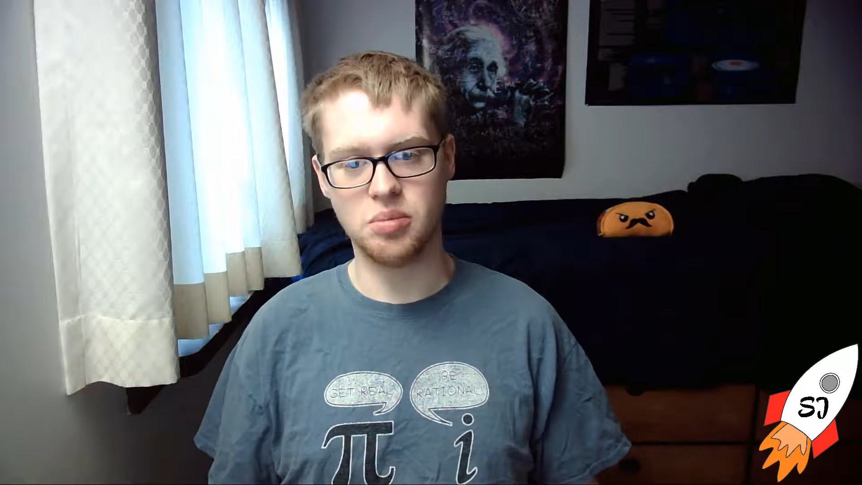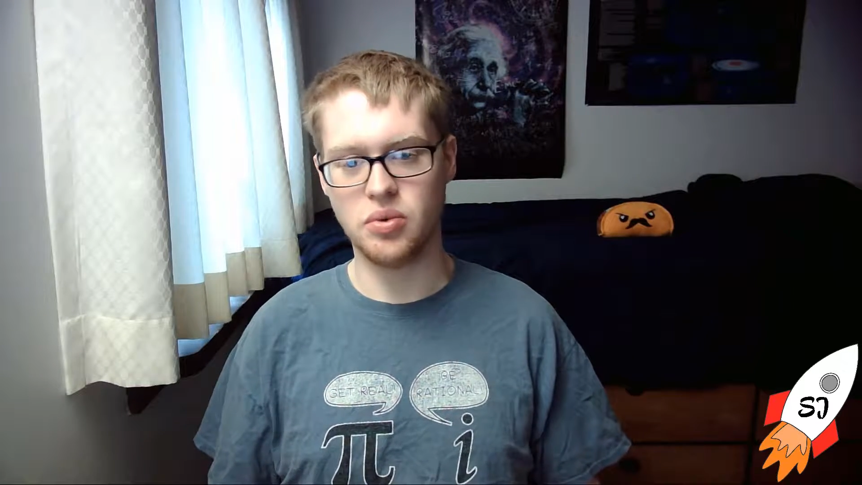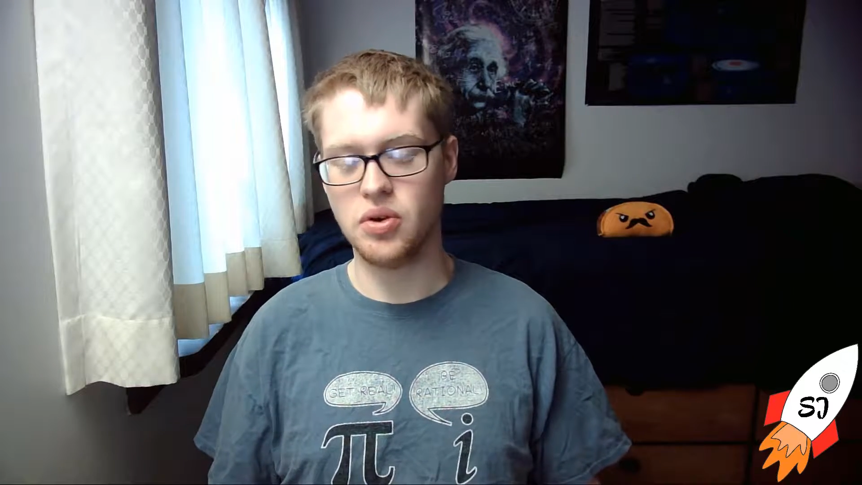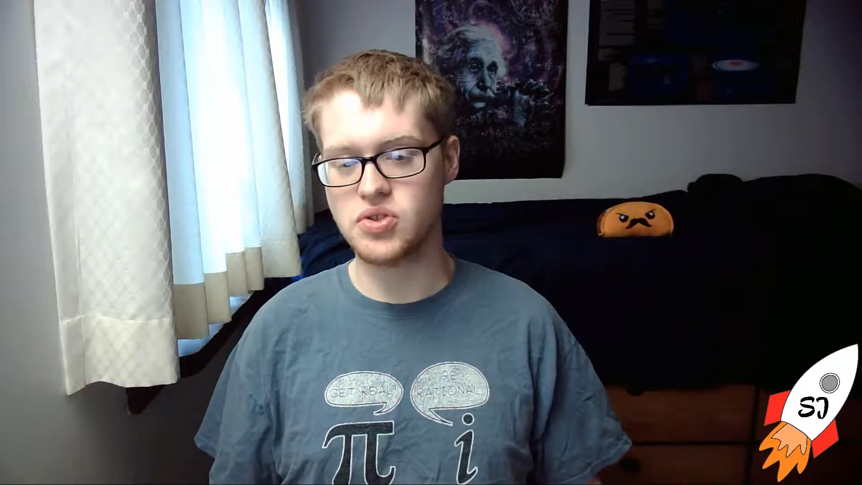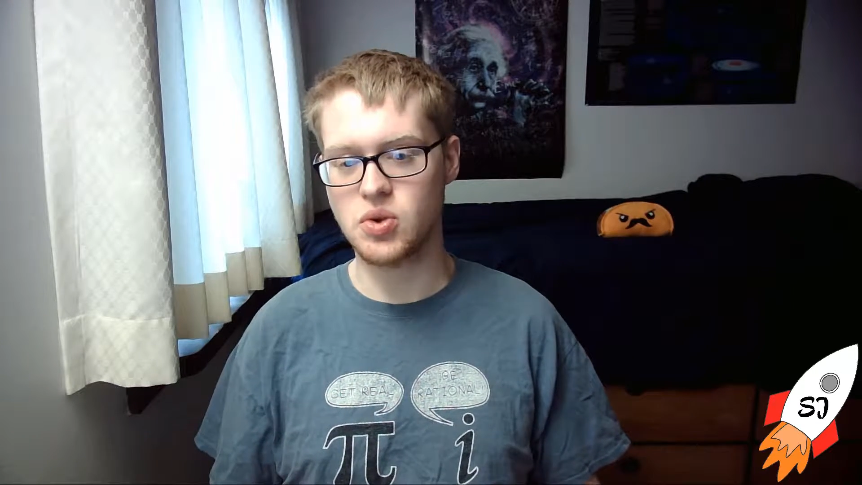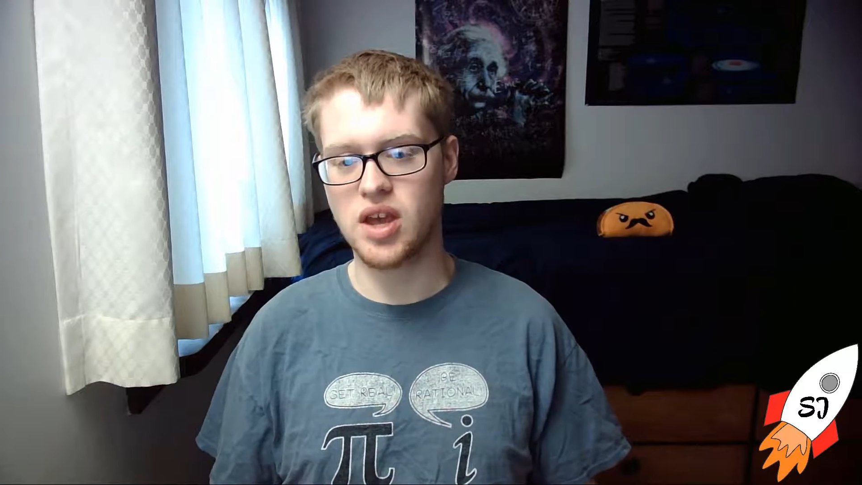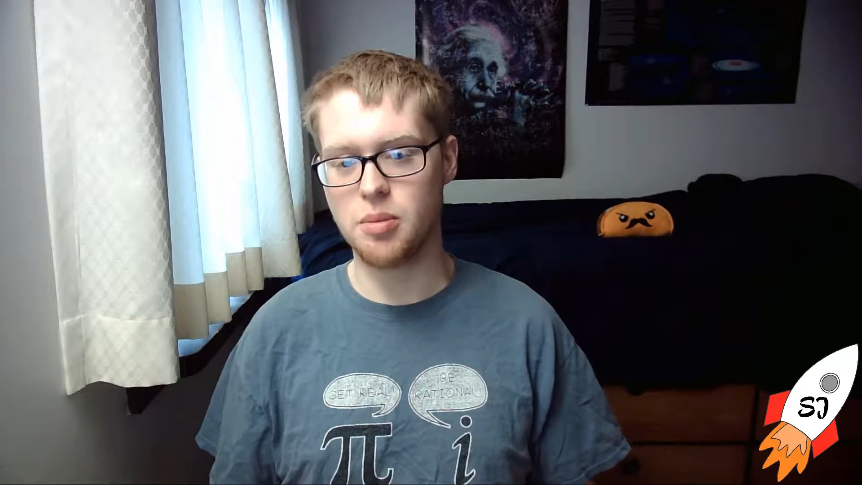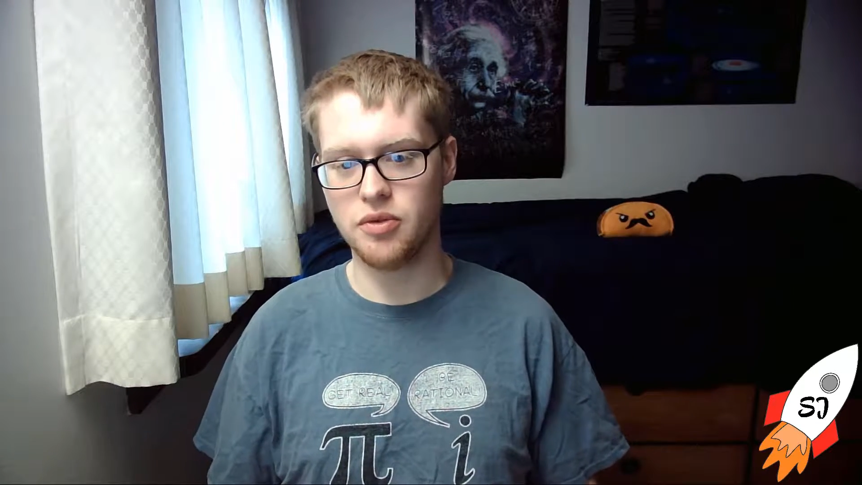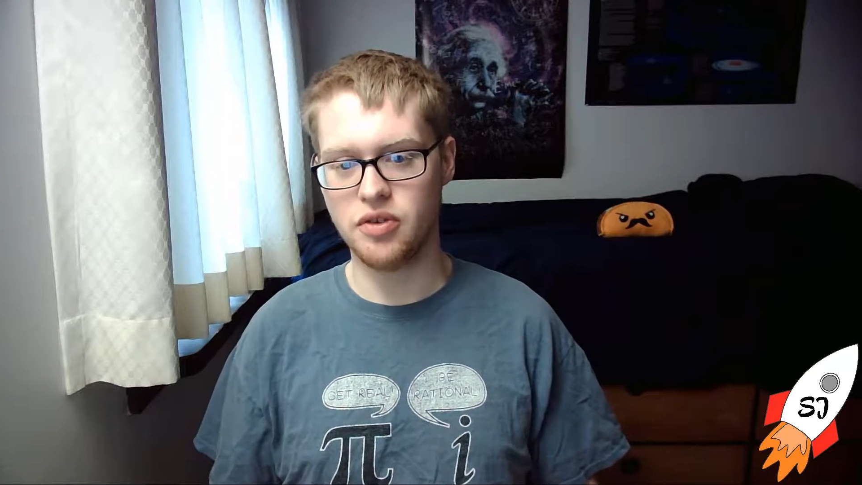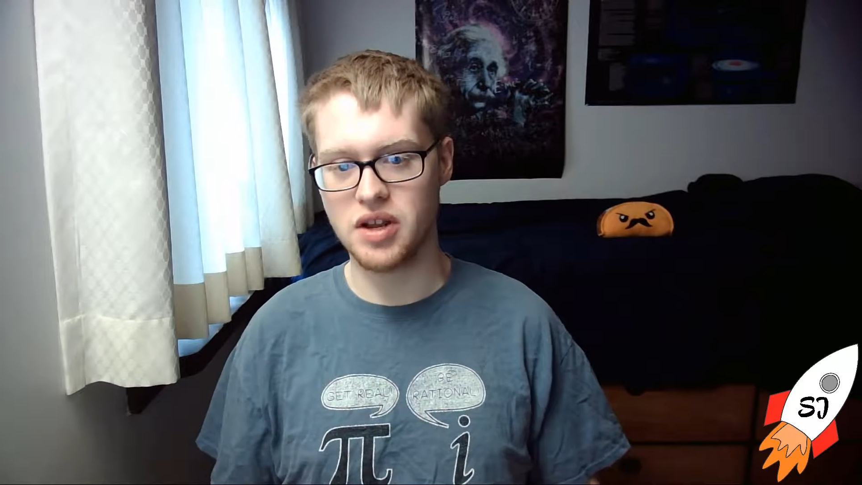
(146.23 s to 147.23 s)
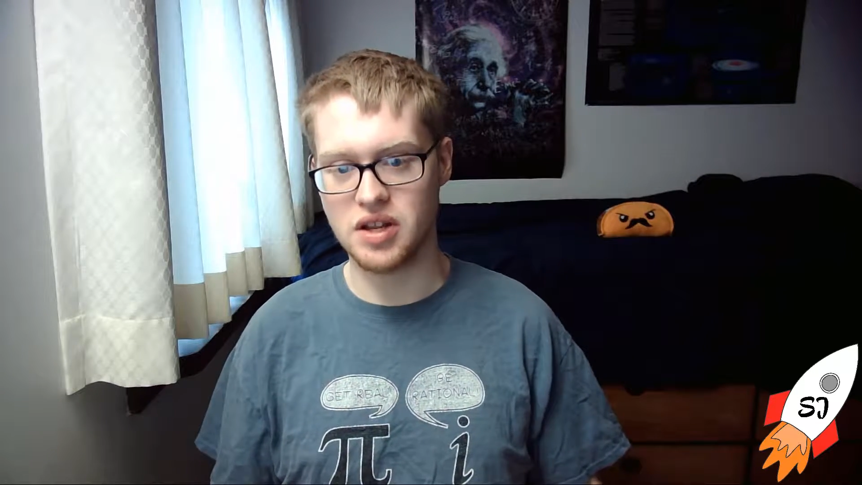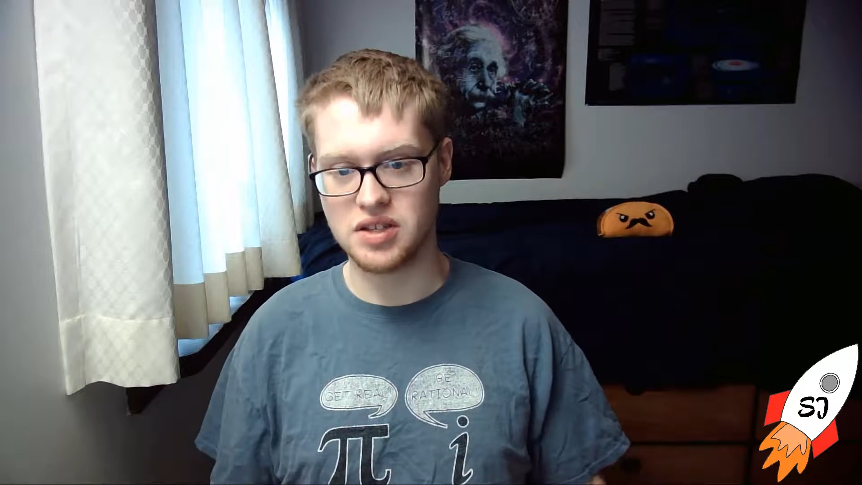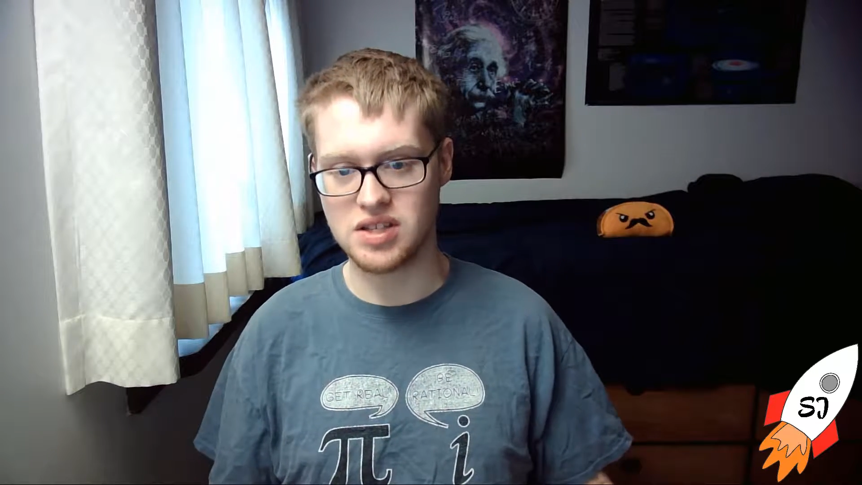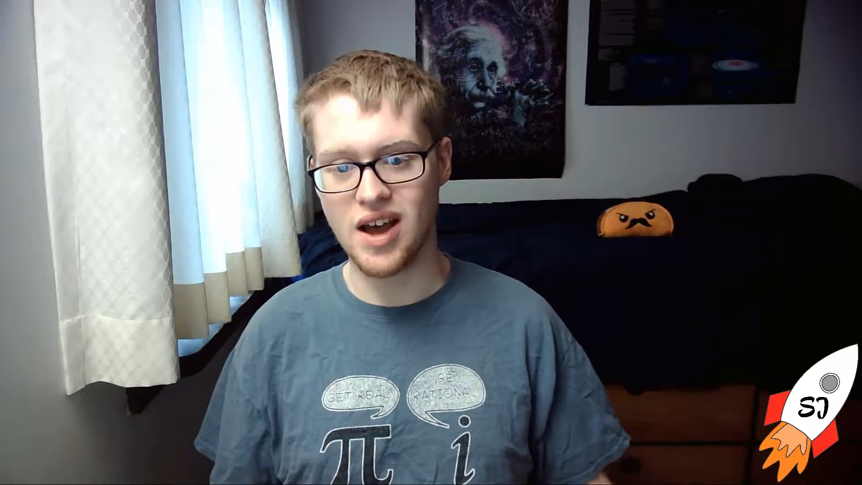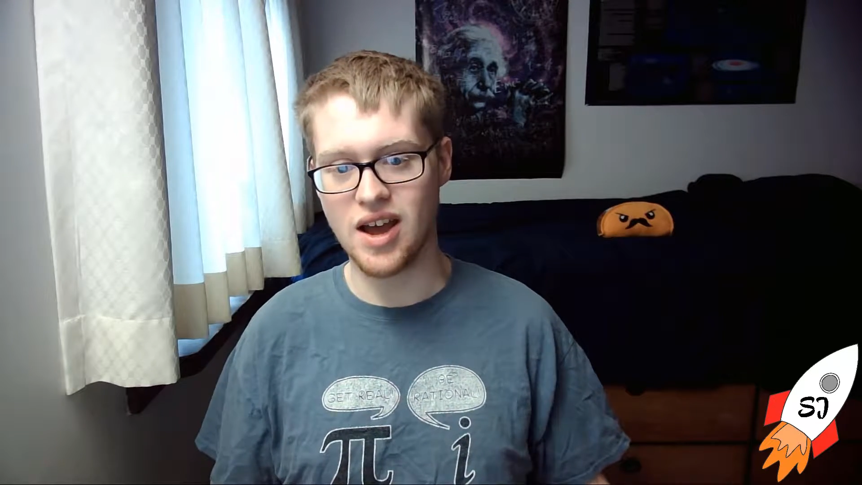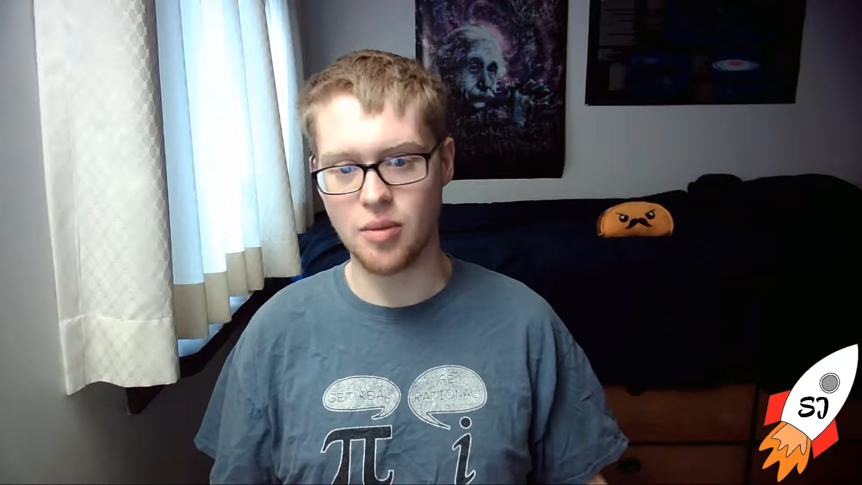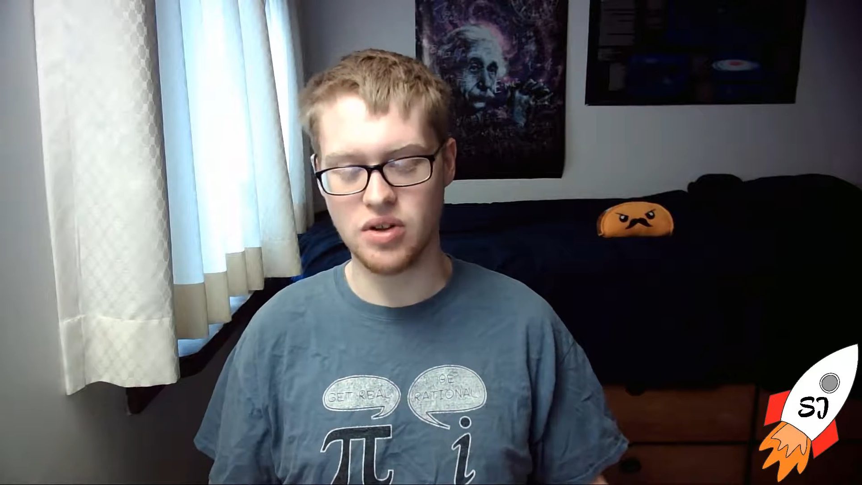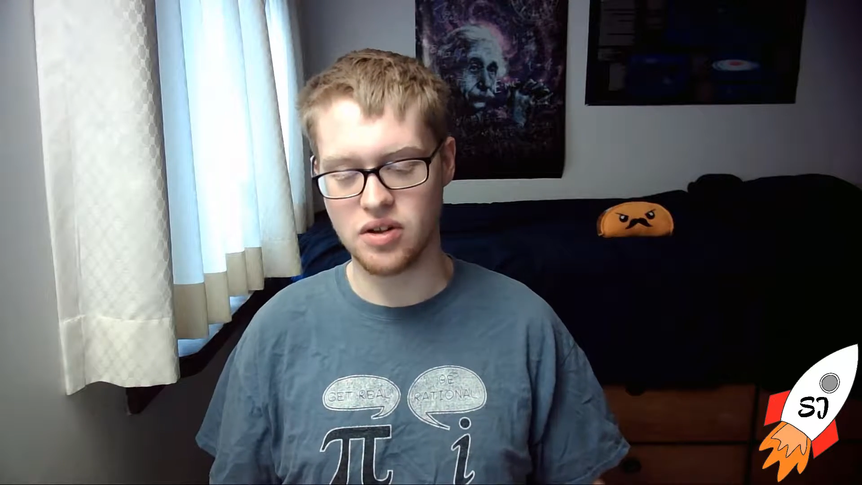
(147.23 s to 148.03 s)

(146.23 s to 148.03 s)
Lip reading: but we also can't be forgetting time.